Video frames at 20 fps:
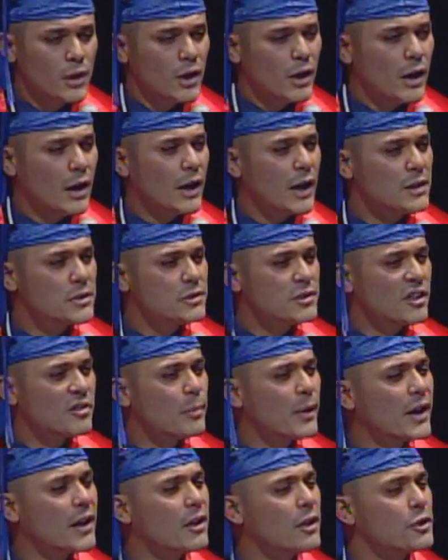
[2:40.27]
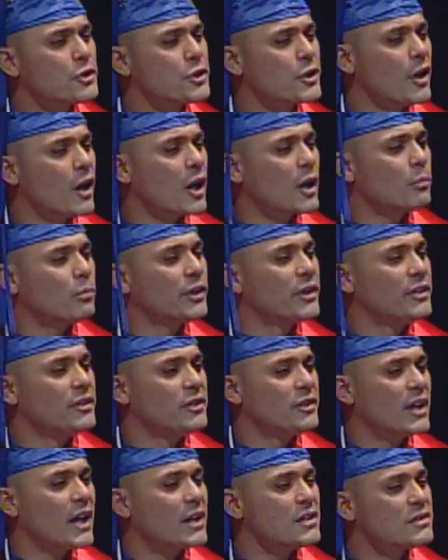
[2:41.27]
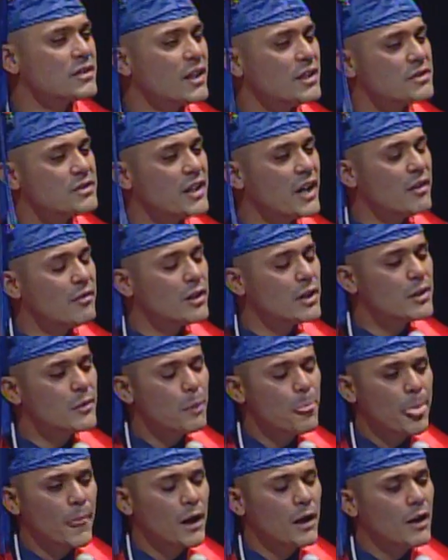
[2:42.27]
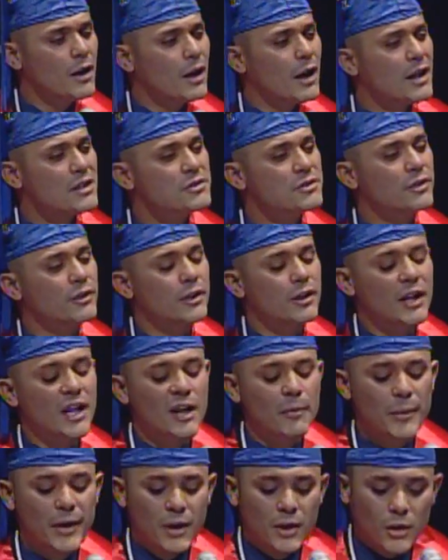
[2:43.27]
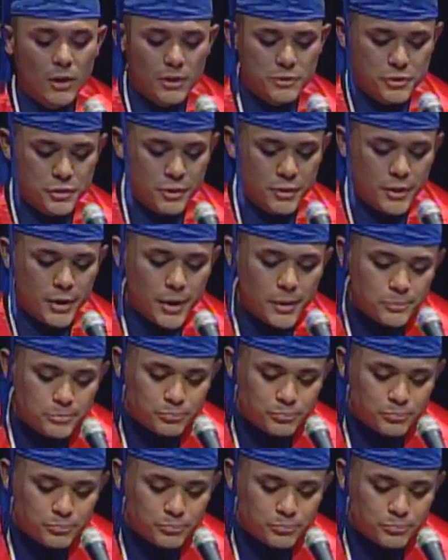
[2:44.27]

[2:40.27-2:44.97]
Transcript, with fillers: and I'd served my country honorably in the United States Navy, I still did not have my college degree.